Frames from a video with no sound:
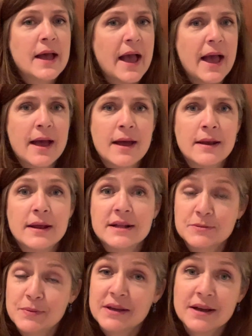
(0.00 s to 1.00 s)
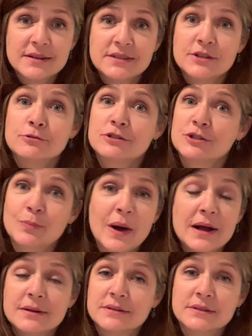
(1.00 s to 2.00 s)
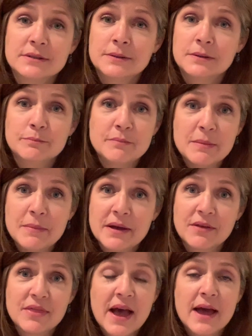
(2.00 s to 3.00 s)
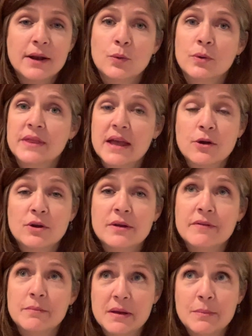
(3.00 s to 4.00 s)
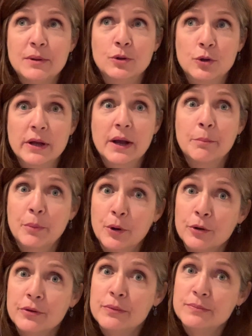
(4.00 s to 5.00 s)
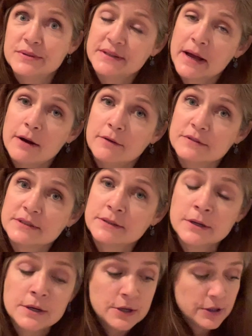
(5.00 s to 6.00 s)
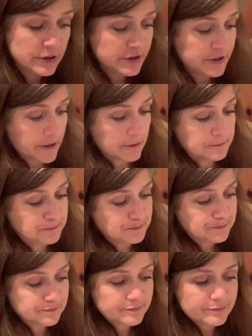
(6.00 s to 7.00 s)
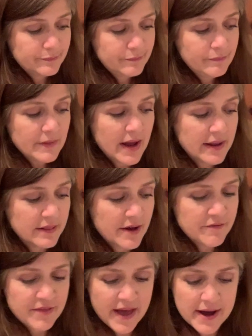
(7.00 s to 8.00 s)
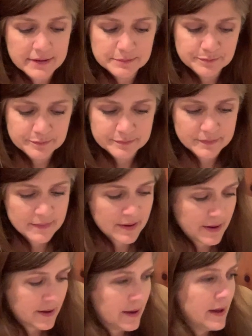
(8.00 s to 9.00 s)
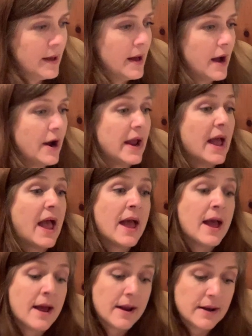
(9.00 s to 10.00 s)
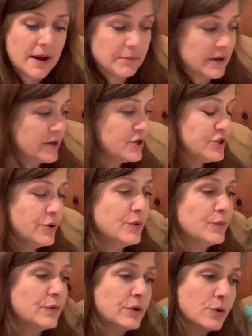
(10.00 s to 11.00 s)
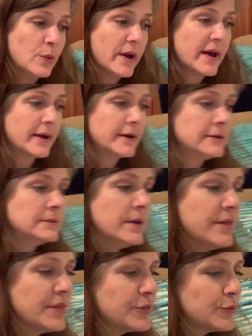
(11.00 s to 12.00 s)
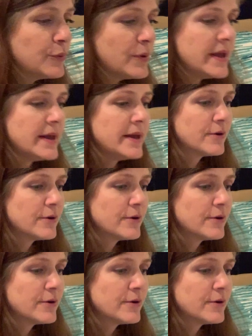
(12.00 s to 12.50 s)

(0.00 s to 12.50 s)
And it's because their spots mimic that, or they could even maybe look like a bird themselves. So I love that. All right, and I'm gonna show you real quick 3